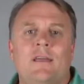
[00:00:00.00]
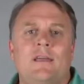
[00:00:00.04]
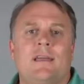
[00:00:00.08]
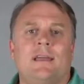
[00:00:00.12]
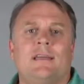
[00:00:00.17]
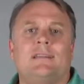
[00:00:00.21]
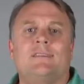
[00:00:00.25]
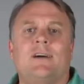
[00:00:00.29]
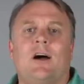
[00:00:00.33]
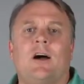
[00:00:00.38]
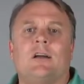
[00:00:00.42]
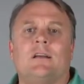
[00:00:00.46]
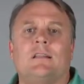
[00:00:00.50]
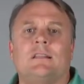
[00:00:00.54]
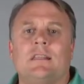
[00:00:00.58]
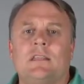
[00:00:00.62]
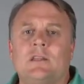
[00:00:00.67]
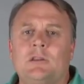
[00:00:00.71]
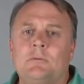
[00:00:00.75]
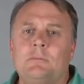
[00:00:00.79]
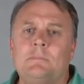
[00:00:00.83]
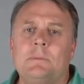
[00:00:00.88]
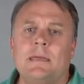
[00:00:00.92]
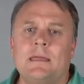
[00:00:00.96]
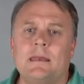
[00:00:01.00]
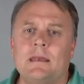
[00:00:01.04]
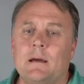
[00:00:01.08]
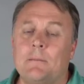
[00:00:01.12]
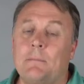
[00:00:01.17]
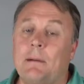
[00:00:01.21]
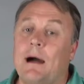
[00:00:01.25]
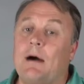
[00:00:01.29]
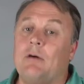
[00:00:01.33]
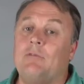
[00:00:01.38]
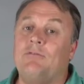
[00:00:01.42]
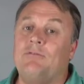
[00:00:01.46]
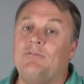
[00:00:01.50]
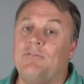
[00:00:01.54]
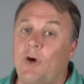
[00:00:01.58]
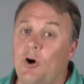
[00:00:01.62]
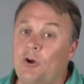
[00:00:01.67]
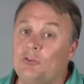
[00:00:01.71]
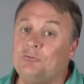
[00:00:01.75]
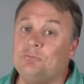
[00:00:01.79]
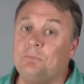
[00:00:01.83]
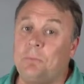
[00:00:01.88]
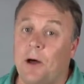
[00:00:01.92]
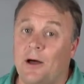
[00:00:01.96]
and talk a little bit about
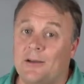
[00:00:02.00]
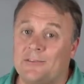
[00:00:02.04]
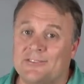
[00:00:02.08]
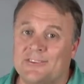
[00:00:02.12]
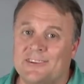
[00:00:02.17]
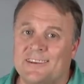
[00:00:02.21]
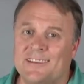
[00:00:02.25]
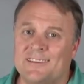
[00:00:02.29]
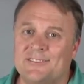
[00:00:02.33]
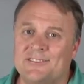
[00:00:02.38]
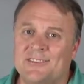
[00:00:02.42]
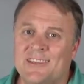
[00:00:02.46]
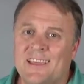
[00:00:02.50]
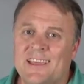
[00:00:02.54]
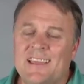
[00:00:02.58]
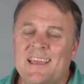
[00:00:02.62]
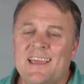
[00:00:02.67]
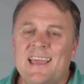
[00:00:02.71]
false positives